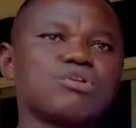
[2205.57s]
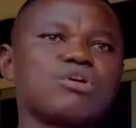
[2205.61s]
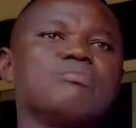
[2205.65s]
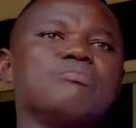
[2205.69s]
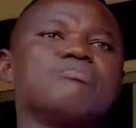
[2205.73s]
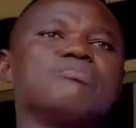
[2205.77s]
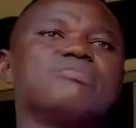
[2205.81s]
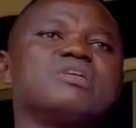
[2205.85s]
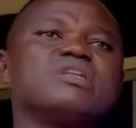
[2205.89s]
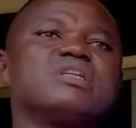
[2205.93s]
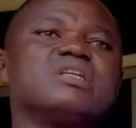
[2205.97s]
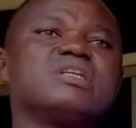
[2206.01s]
So,
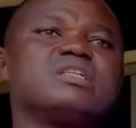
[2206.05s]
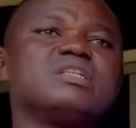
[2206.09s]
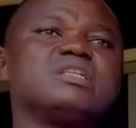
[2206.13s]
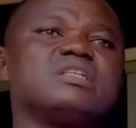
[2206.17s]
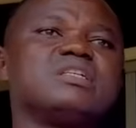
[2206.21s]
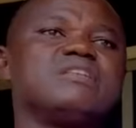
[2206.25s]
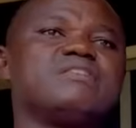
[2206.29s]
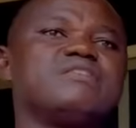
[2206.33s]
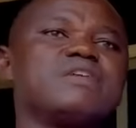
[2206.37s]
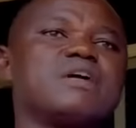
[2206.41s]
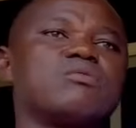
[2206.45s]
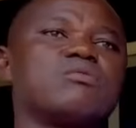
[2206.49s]
meaning
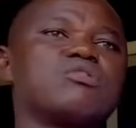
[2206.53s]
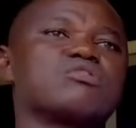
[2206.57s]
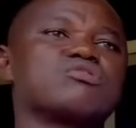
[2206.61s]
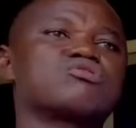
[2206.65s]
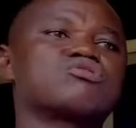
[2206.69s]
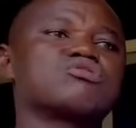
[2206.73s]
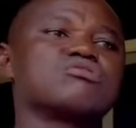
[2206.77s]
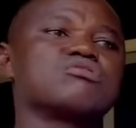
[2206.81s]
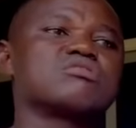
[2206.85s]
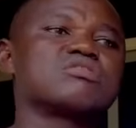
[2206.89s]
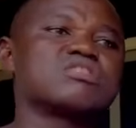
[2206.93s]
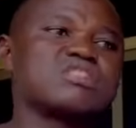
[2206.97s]
if there was
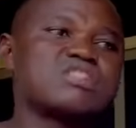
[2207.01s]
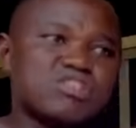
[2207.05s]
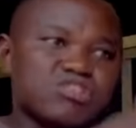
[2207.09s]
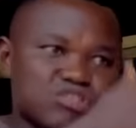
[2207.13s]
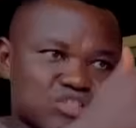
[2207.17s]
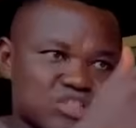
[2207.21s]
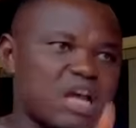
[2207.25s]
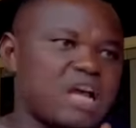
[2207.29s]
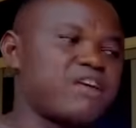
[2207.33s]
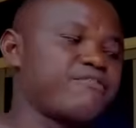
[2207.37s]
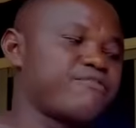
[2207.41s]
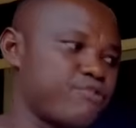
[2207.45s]

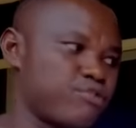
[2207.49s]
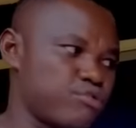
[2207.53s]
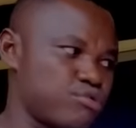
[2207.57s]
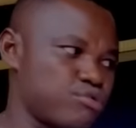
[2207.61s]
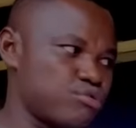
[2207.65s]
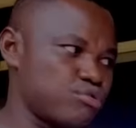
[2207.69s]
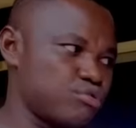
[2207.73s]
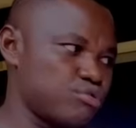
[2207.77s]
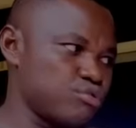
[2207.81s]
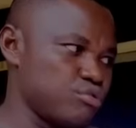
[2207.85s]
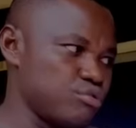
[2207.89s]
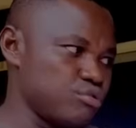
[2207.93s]
still time for
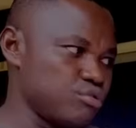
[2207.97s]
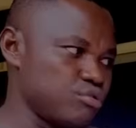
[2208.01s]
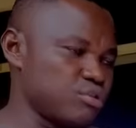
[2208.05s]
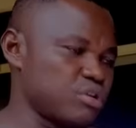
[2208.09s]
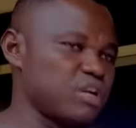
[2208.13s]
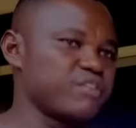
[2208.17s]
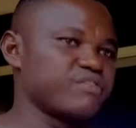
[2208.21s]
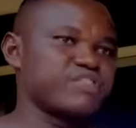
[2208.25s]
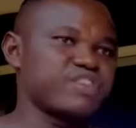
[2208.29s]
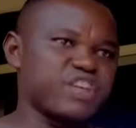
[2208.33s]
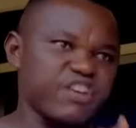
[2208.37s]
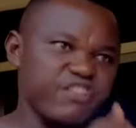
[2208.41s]
you,
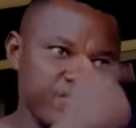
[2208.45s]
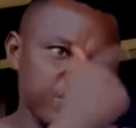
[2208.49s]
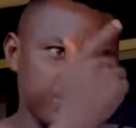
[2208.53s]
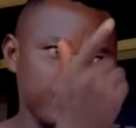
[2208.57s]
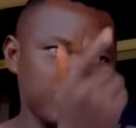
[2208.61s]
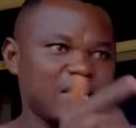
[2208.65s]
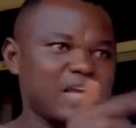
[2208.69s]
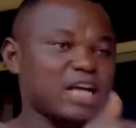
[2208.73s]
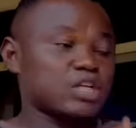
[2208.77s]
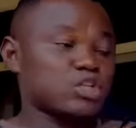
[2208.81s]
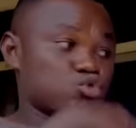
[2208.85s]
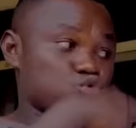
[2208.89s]
could have given
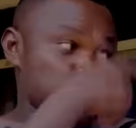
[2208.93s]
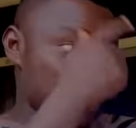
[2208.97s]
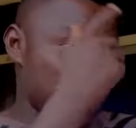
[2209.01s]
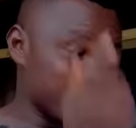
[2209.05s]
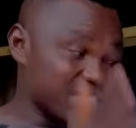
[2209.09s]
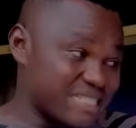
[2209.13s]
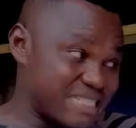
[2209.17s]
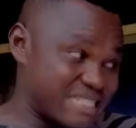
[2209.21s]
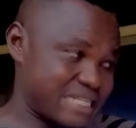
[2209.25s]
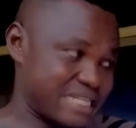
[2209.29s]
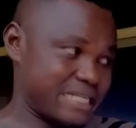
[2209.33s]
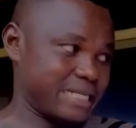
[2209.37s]
me like
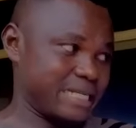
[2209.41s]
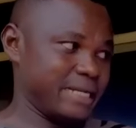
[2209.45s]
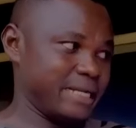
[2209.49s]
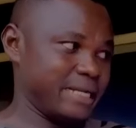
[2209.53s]
20?